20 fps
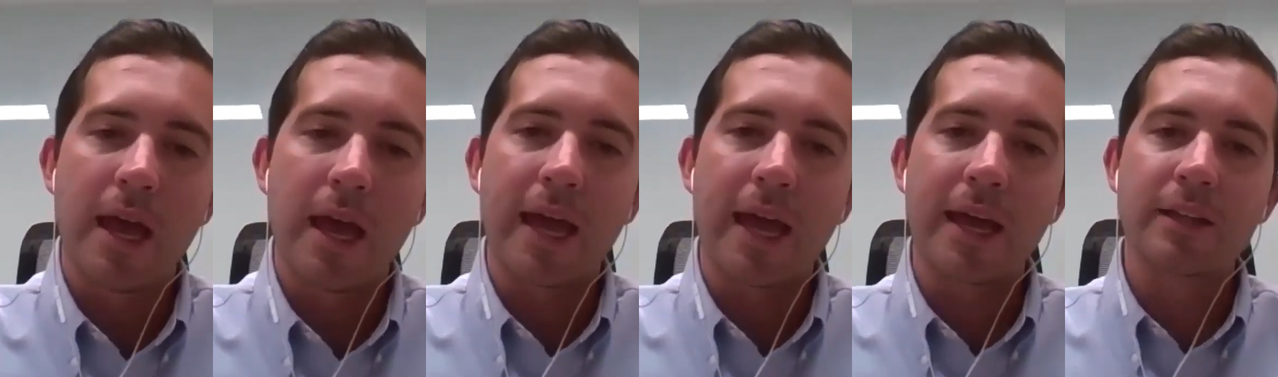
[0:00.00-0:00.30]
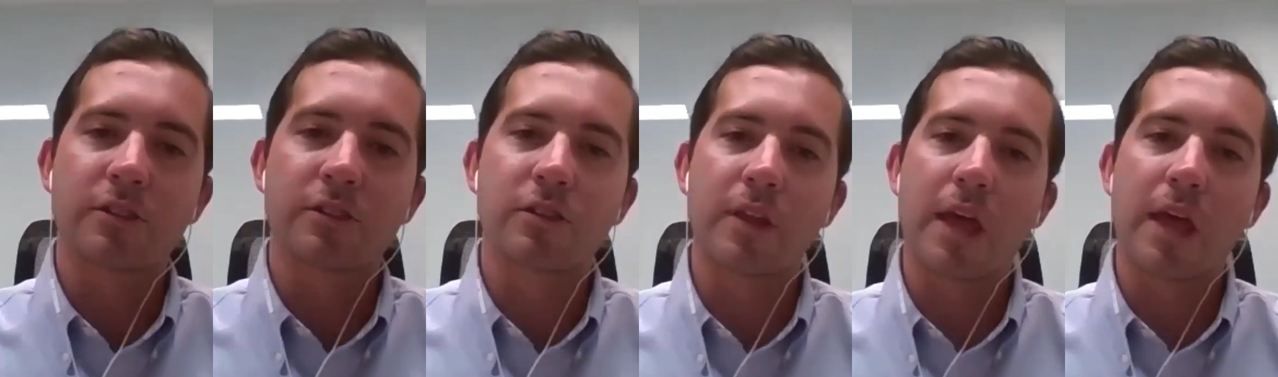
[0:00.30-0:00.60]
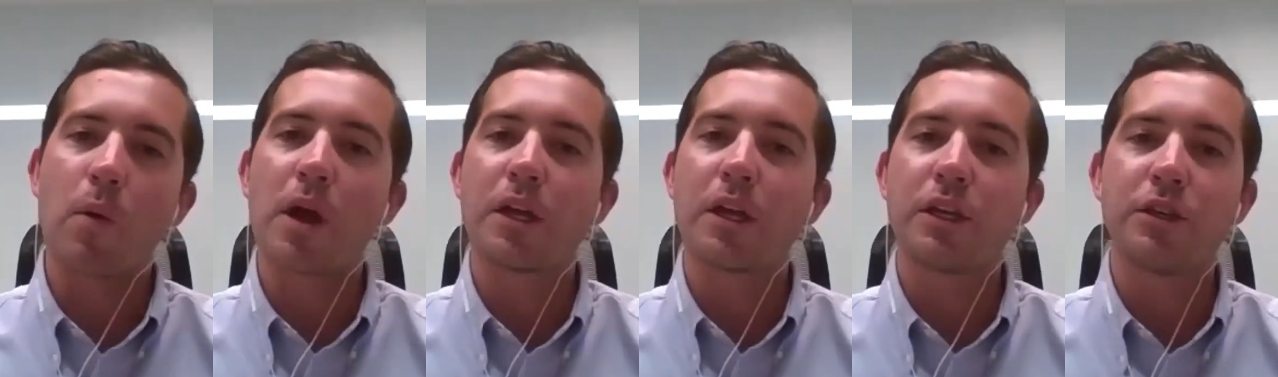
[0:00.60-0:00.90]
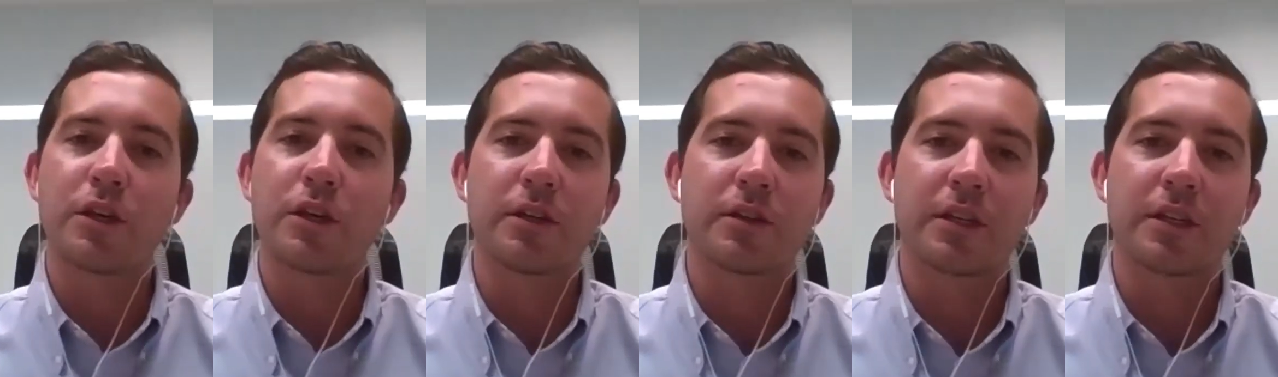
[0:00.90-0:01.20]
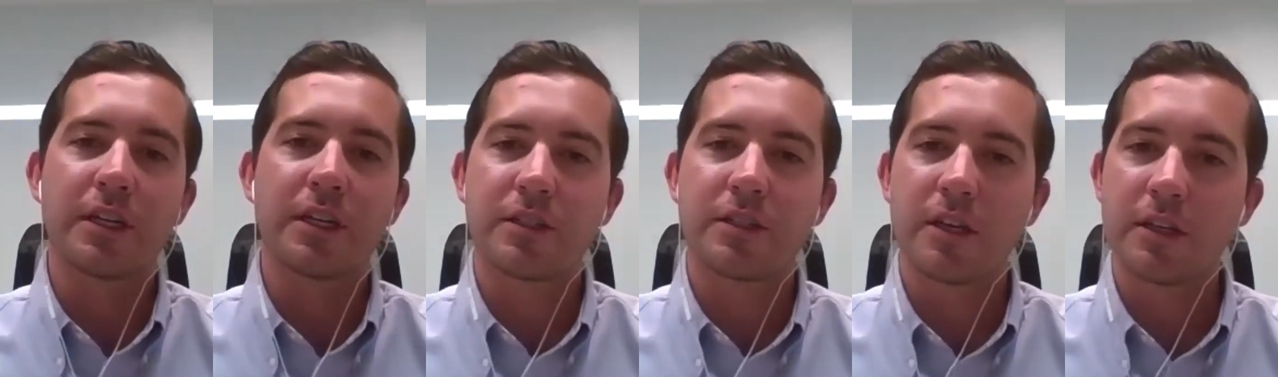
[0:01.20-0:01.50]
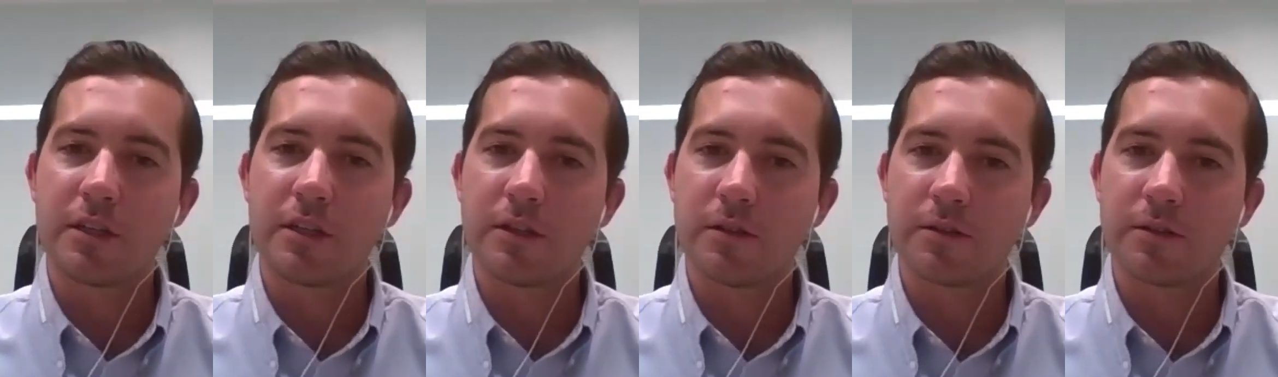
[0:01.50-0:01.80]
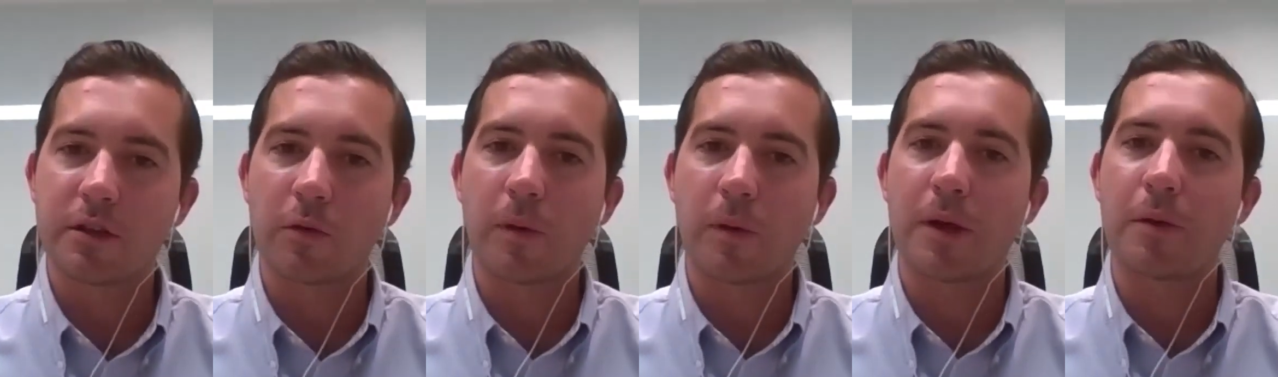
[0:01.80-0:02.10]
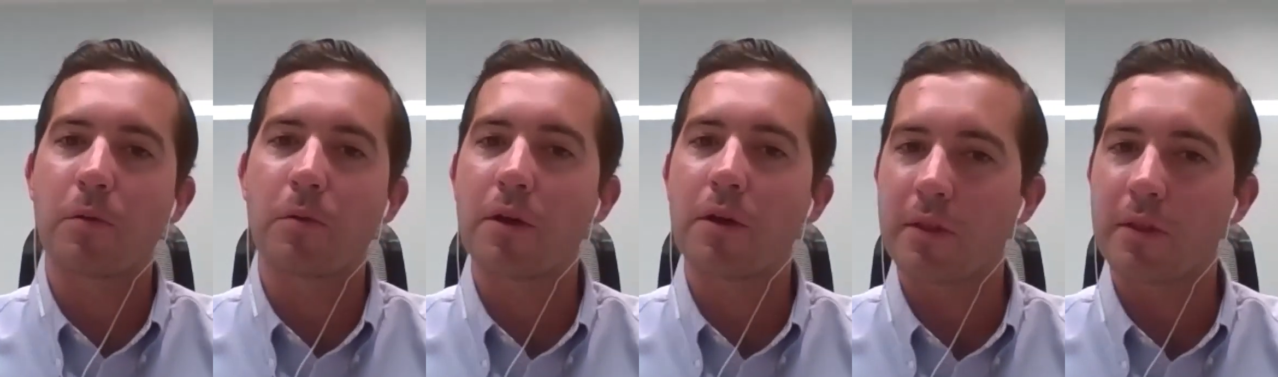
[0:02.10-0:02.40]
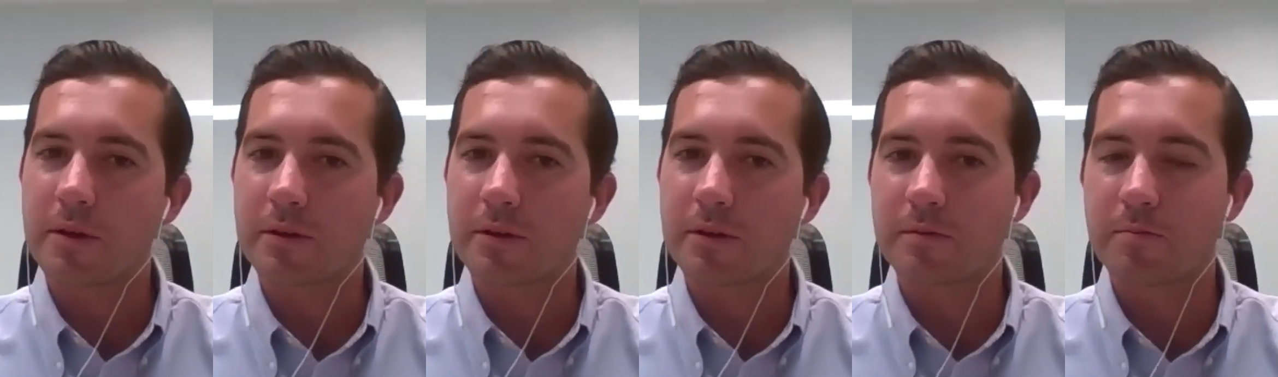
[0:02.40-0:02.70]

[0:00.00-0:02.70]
And so that way you can continue to rerun those.